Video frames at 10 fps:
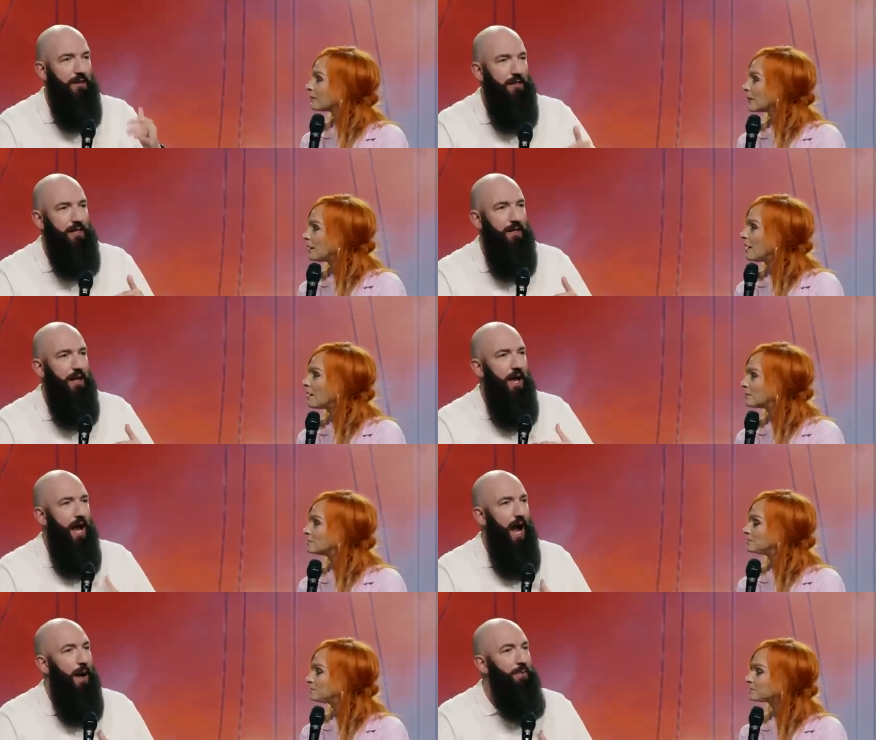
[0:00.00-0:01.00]
Speaker 1: listen, yeah
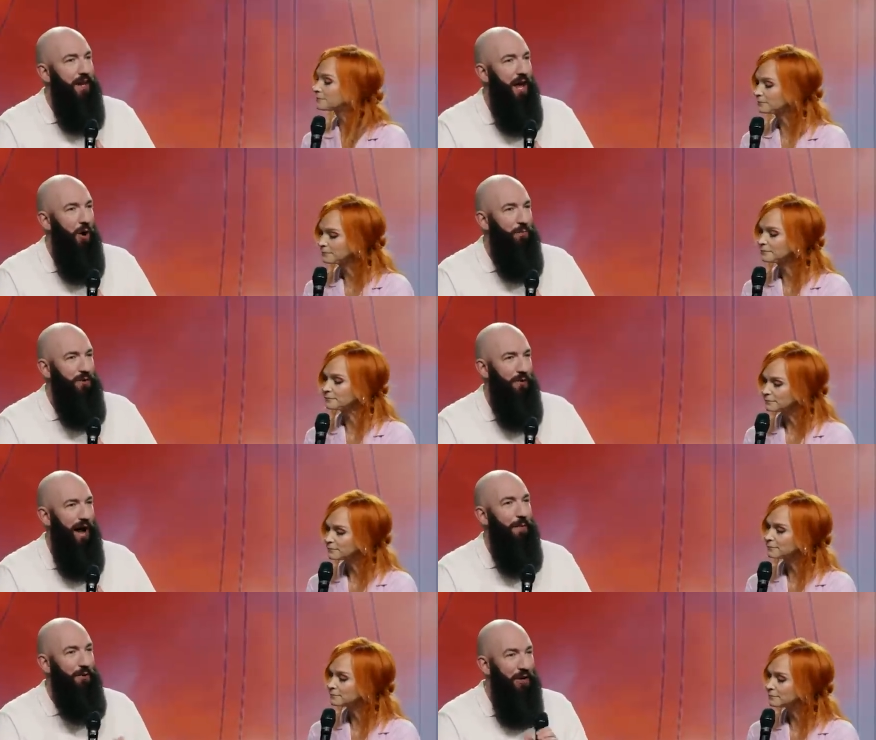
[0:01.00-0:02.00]
I'm gonna help you.
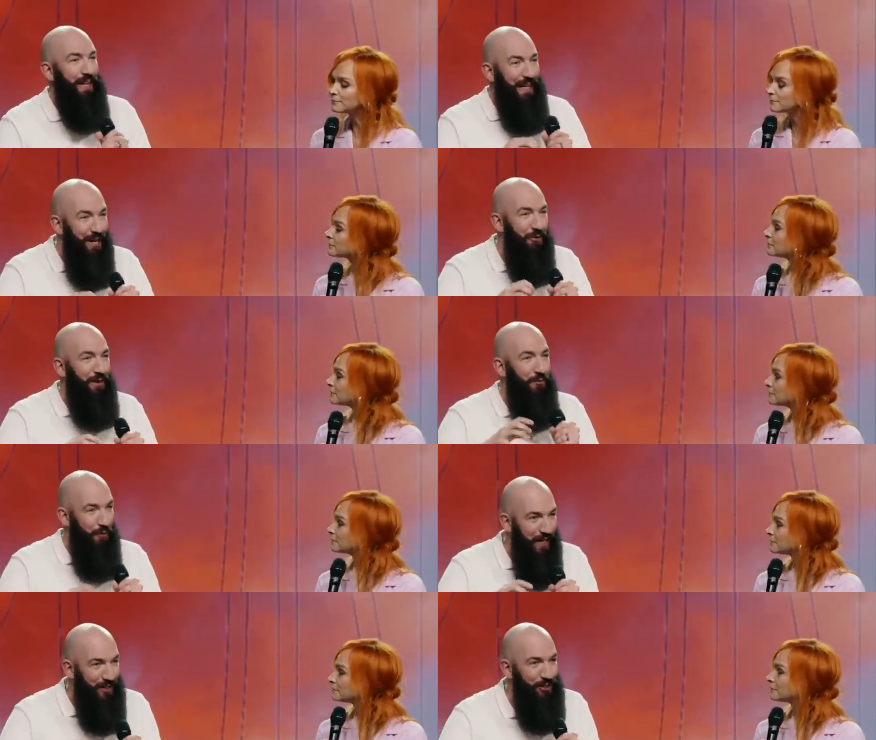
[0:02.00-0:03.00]
I'm gonna literally
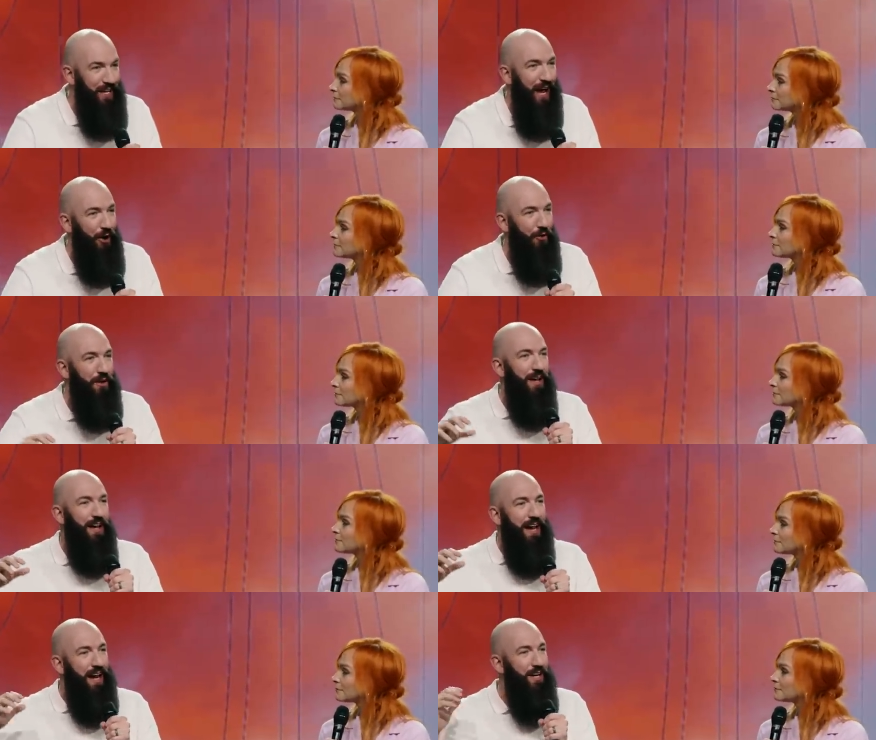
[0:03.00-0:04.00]
reach down
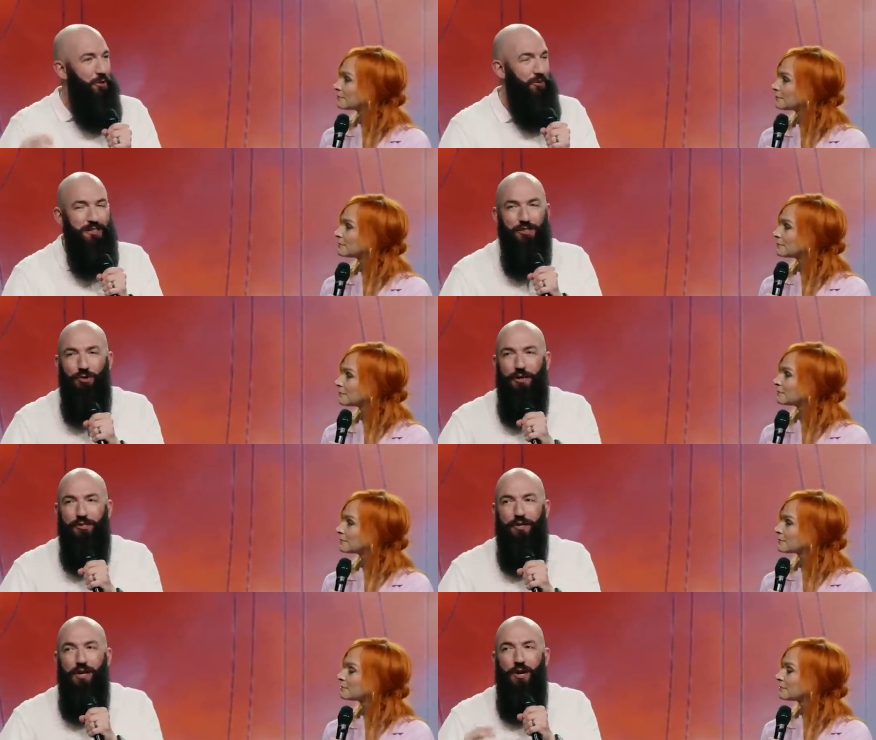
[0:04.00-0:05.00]
into your
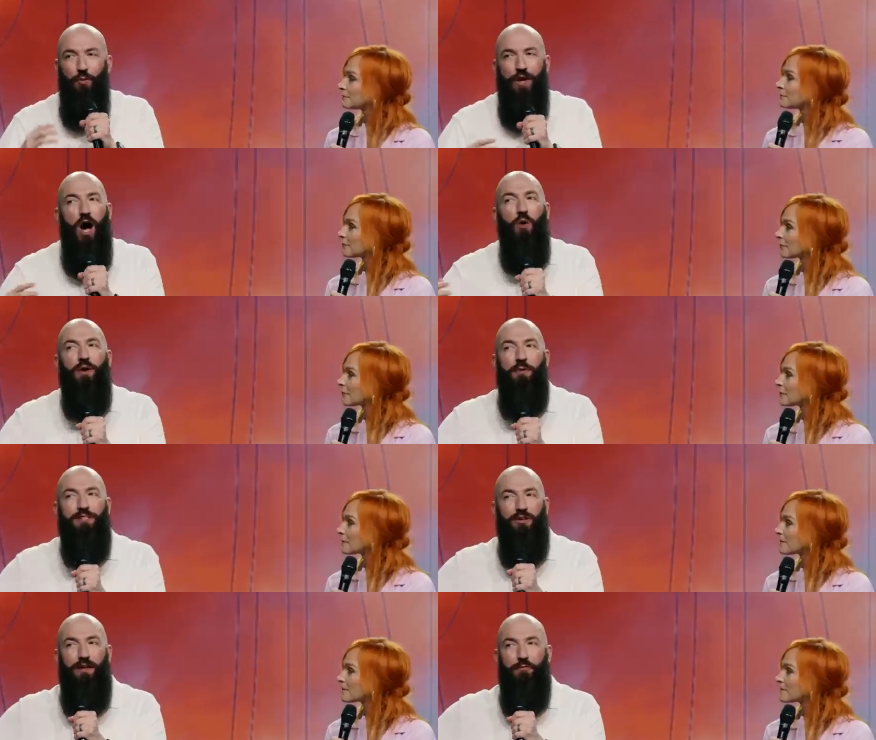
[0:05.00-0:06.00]
situation. We all wanna be
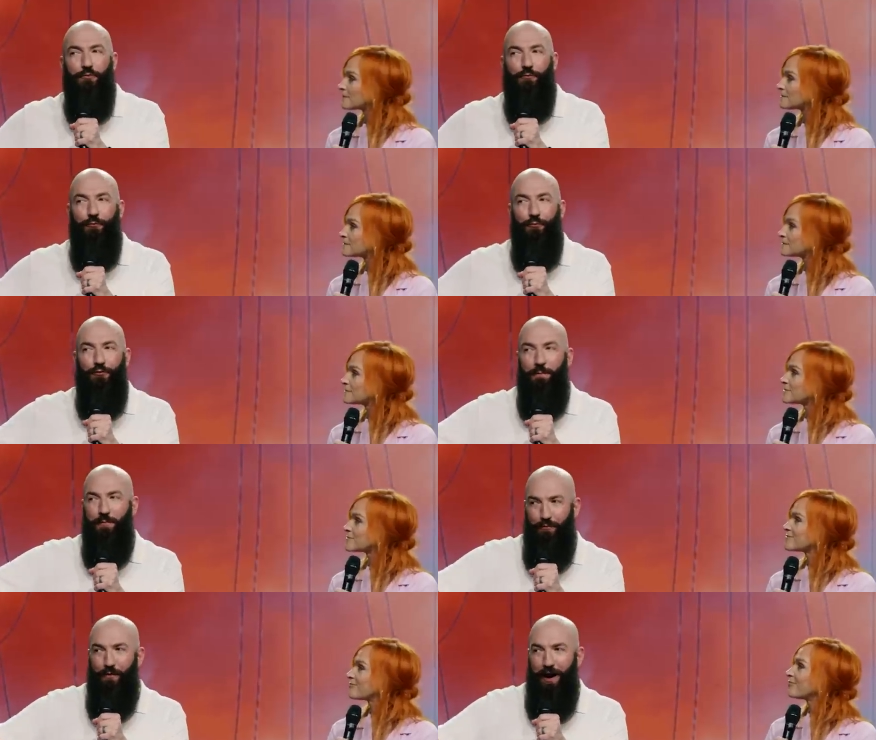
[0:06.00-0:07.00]
delivered
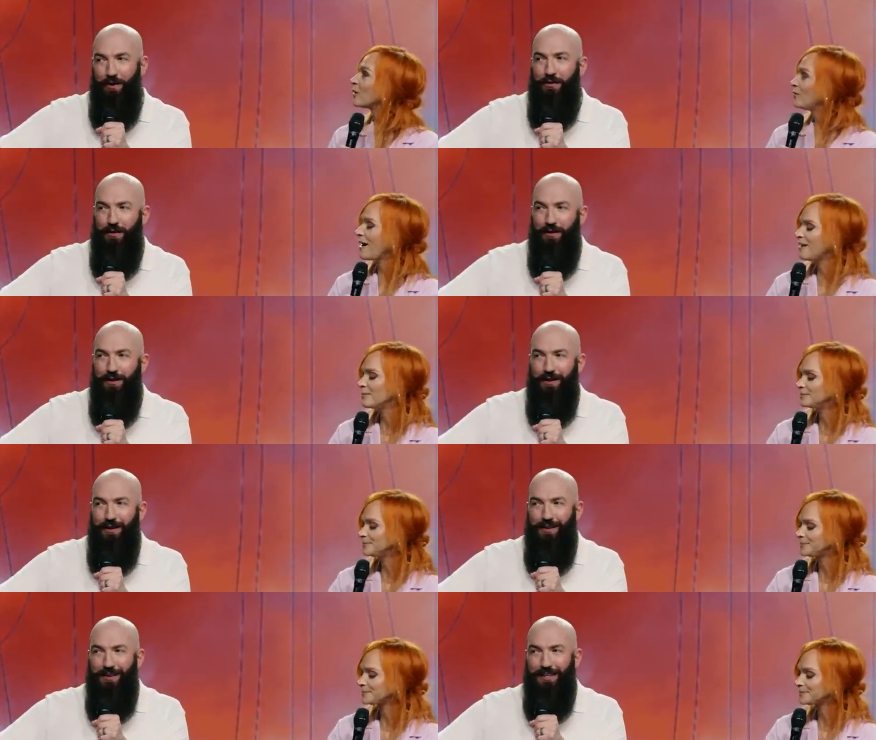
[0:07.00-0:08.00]
from the fire. Right.
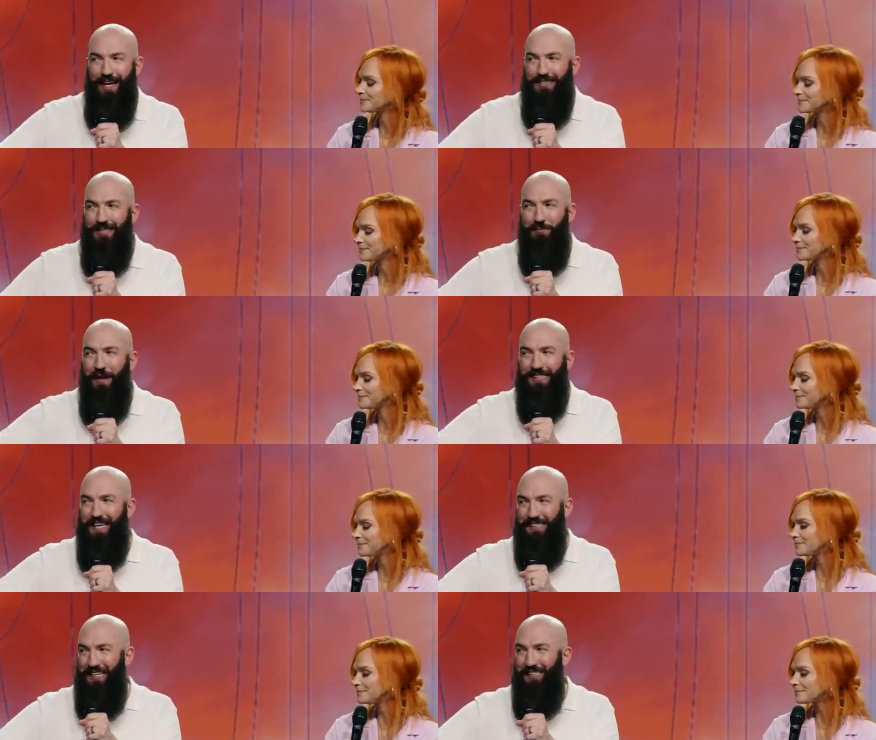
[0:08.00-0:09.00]
Like that just makes
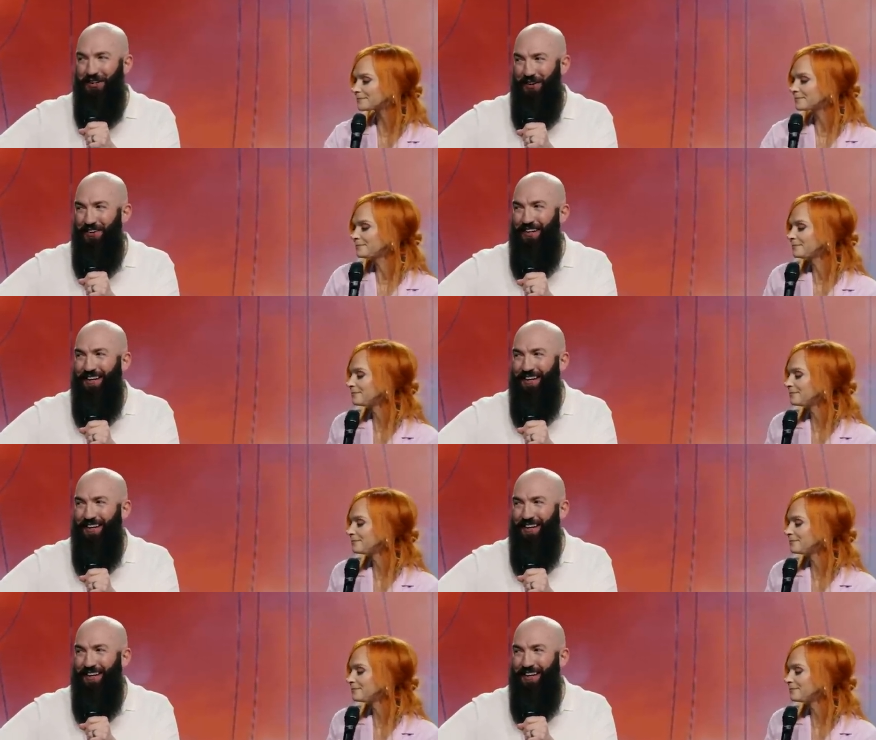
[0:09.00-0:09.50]
things easier.